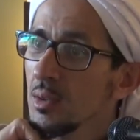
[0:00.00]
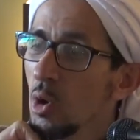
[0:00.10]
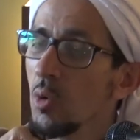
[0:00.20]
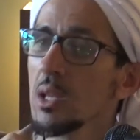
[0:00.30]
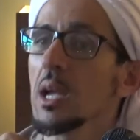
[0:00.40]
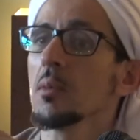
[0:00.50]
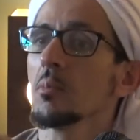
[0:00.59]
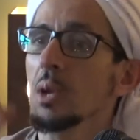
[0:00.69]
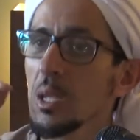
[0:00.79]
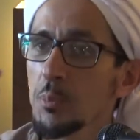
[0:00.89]
Only I
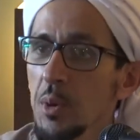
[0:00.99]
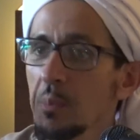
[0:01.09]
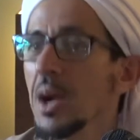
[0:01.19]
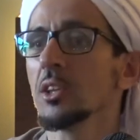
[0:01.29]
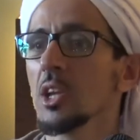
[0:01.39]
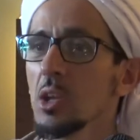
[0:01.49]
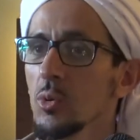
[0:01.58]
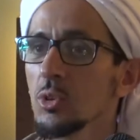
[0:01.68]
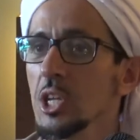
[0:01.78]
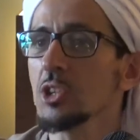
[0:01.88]
keep reminding
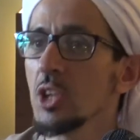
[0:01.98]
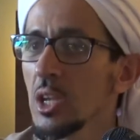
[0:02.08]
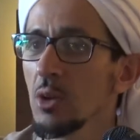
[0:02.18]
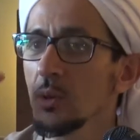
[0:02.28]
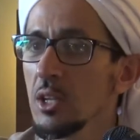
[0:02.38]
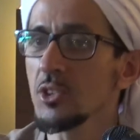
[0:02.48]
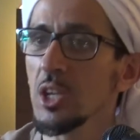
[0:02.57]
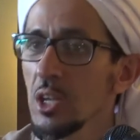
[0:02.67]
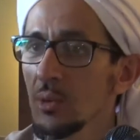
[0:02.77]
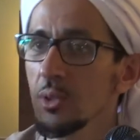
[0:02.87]
you, teaching you,
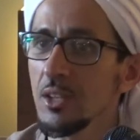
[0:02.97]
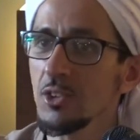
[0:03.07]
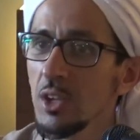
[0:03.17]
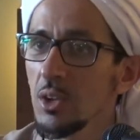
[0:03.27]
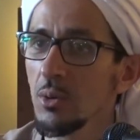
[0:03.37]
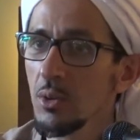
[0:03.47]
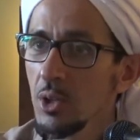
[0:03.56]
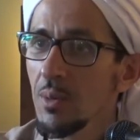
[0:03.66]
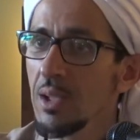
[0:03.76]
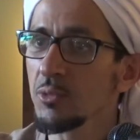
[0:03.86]
teaching you, teaching you.
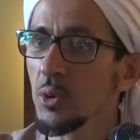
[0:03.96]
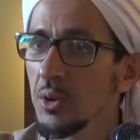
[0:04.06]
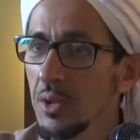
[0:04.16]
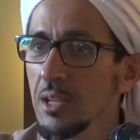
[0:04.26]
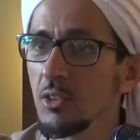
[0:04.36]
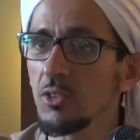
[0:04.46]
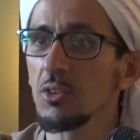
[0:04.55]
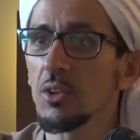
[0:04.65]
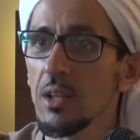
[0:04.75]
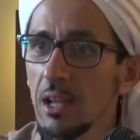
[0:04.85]
No, I have to create a
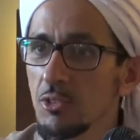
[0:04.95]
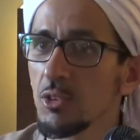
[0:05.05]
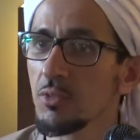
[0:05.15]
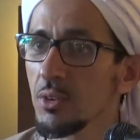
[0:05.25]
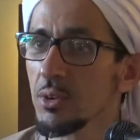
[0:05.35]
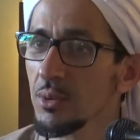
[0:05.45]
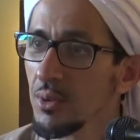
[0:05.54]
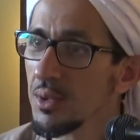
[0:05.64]
certain culture for you.